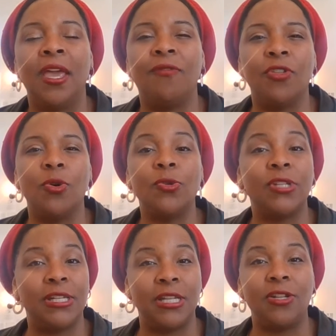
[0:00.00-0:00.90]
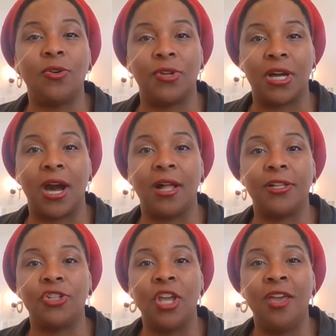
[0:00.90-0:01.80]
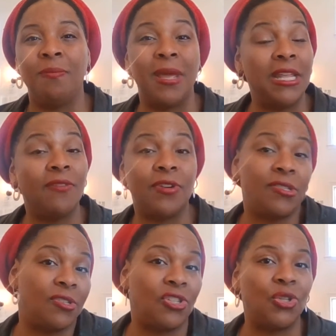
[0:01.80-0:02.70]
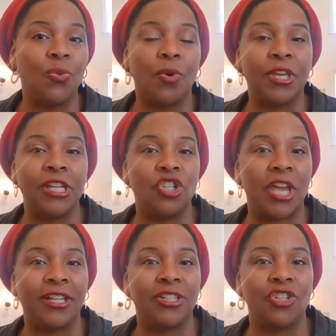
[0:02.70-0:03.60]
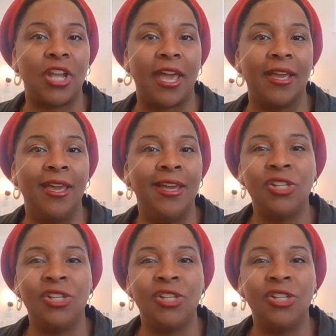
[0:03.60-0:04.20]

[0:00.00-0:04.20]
And for those that didn't go to college, many of us are still working check to check.